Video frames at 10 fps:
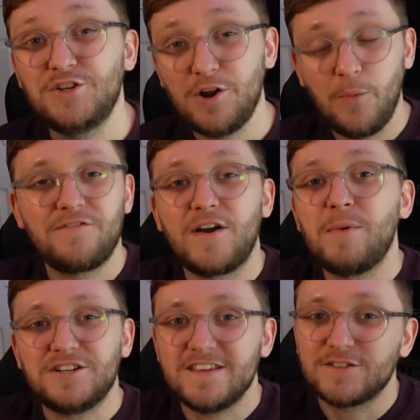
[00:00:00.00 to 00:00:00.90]
as you know, we're very
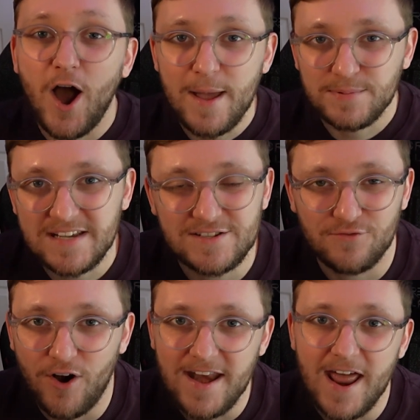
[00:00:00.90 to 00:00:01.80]
much in this hype
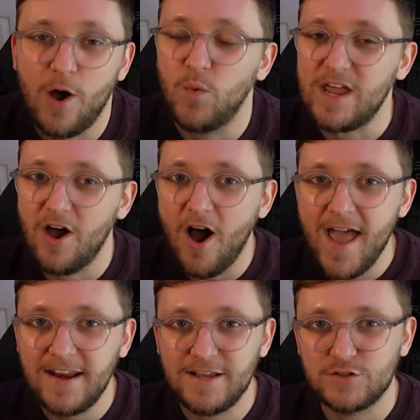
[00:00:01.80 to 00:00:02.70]
season right now. We are
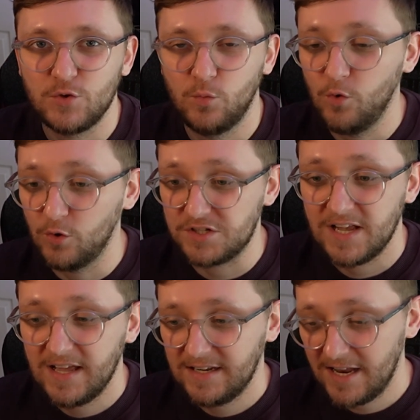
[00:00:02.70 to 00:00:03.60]
heading
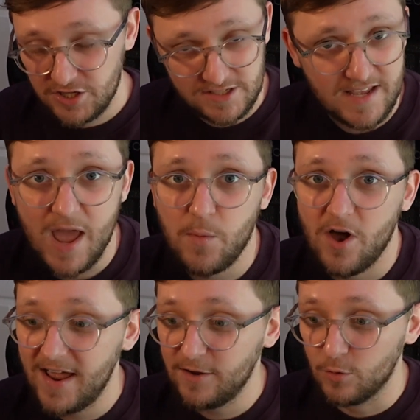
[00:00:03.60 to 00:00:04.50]
towards Legends ZA. We
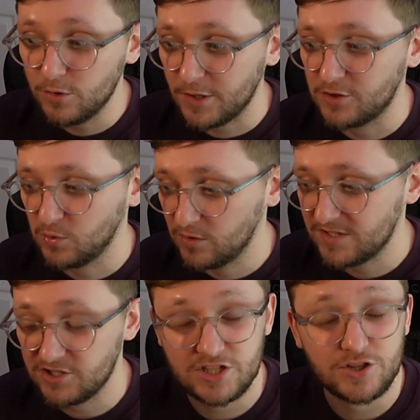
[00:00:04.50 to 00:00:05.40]
are heading also towards,
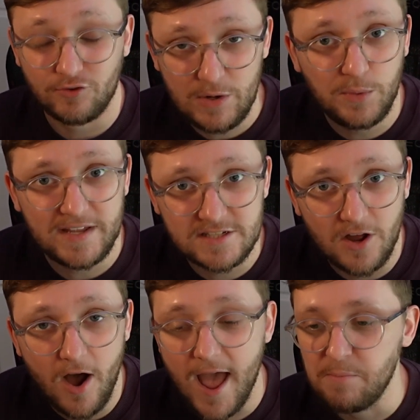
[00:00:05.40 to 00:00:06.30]
in just 3 weeks
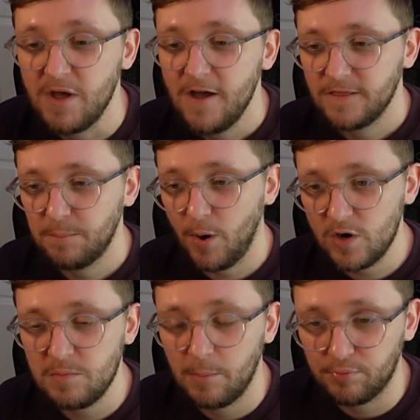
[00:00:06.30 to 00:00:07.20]
time, the
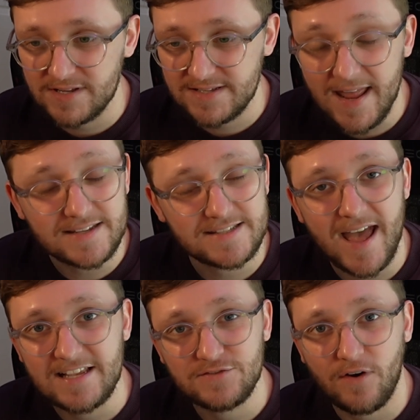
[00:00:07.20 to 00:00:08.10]
Pokemon Presents
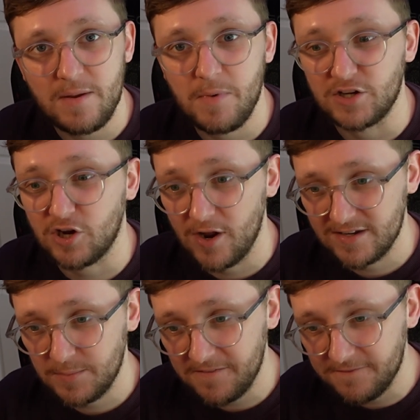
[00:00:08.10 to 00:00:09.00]
that is very much
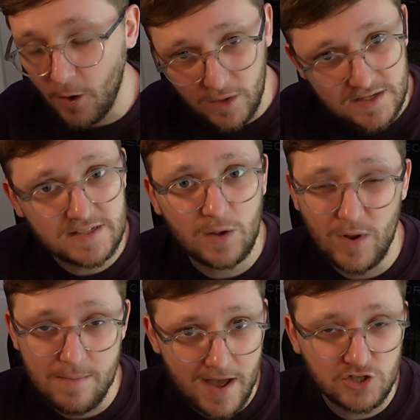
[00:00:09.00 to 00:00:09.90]
going to be focusing,
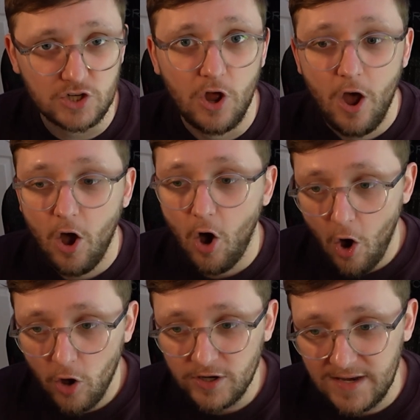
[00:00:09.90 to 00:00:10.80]
we imagine,
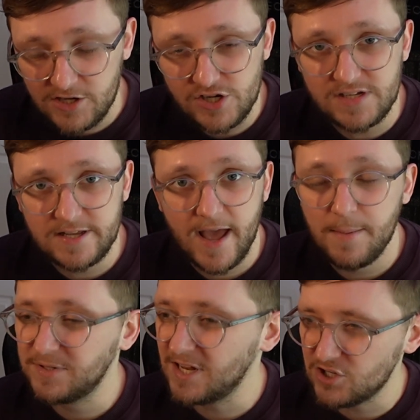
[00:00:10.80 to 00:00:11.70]
on Legends ZA
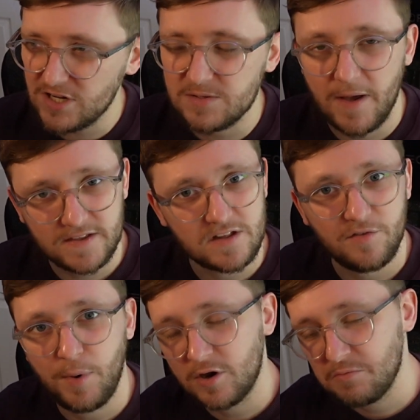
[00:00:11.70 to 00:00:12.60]
and potentially some other
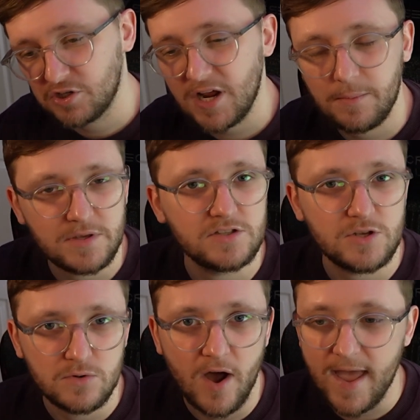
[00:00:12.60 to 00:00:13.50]
stuff, Pokemon Champions
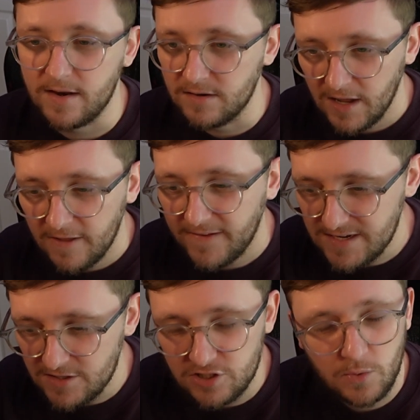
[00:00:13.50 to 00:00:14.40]
Unite, and they
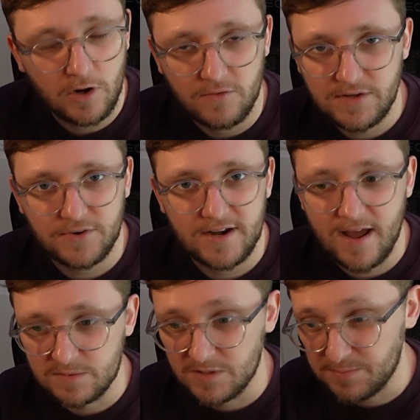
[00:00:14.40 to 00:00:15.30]
tend to do a lot of different
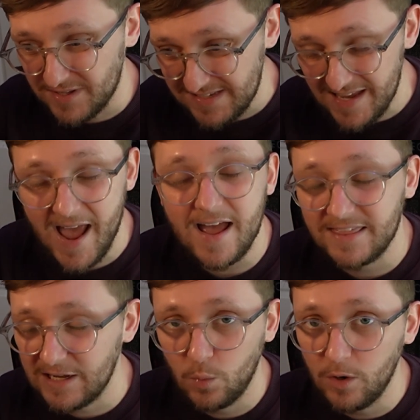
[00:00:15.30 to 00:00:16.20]
announcements, but ZA I
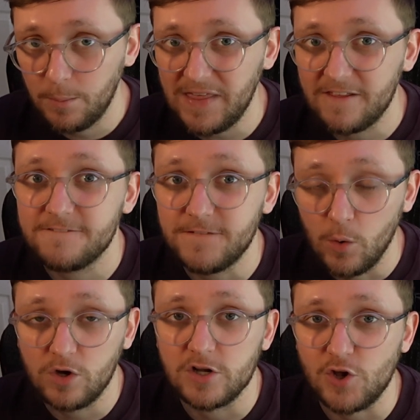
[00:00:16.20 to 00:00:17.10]
think will be the
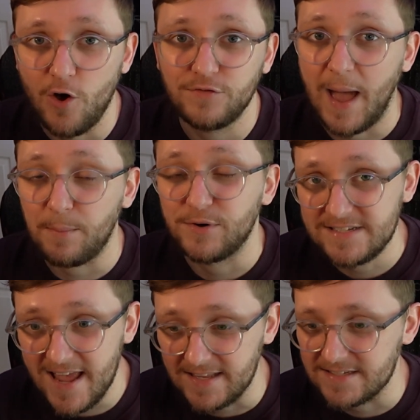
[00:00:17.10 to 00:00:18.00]
focus of that
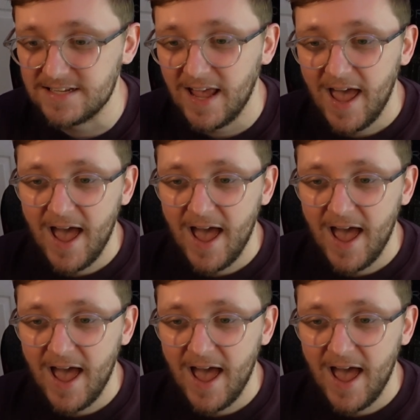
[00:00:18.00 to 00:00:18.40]
Presents.